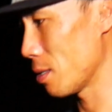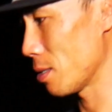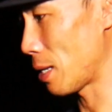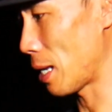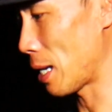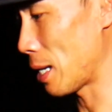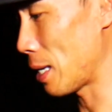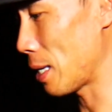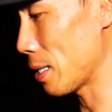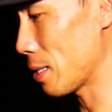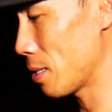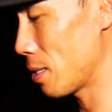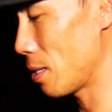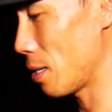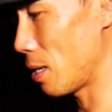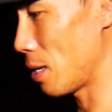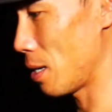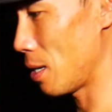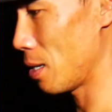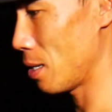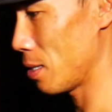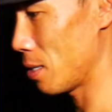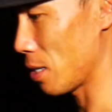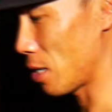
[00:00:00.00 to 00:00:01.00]
down at
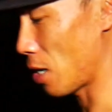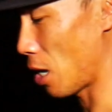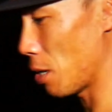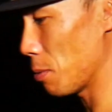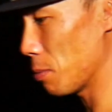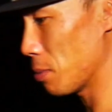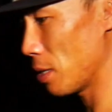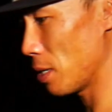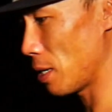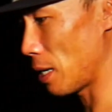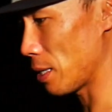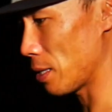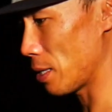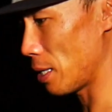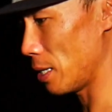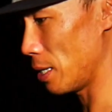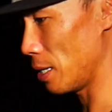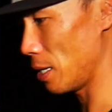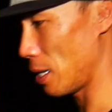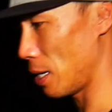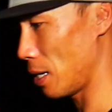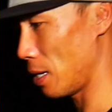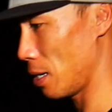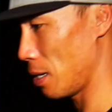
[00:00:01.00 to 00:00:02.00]
the Combsley
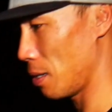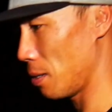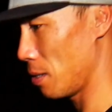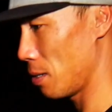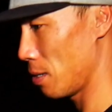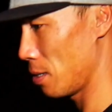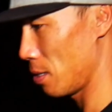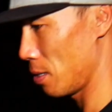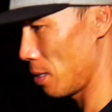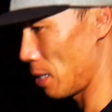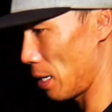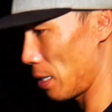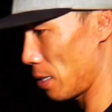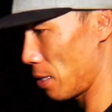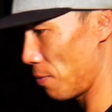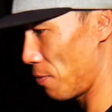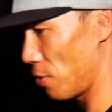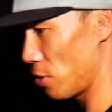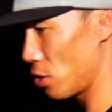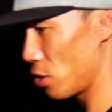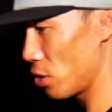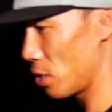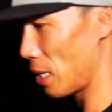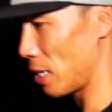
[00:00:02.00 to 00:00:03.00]
at the
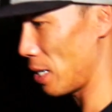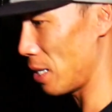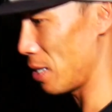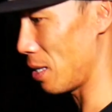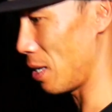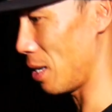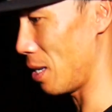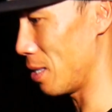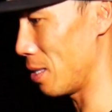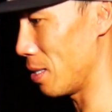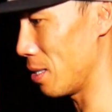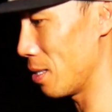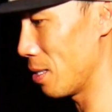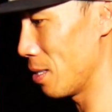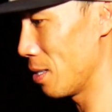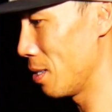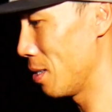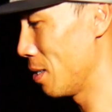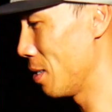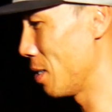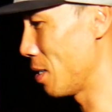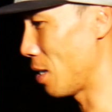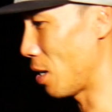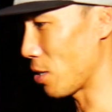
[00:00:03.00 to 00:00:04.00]
fishing jetty there, and
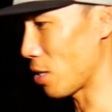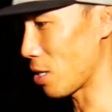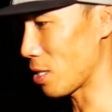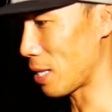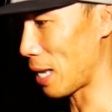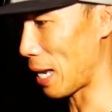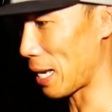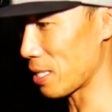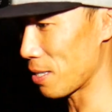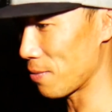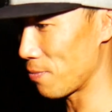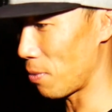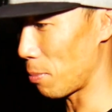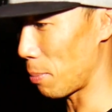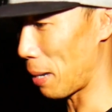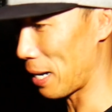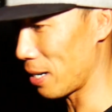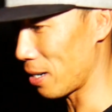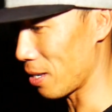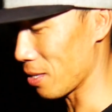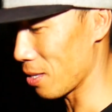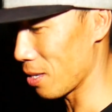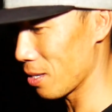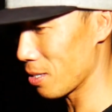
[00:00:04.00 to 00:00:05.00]
I was just casting for
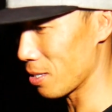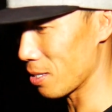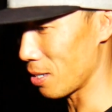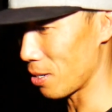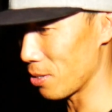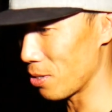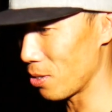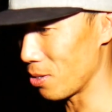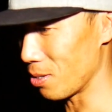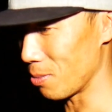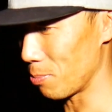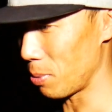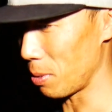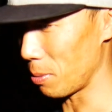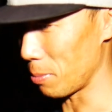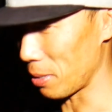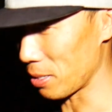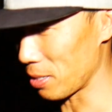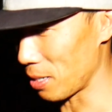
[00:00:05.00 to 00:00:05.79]
bait like this, and I do it pretty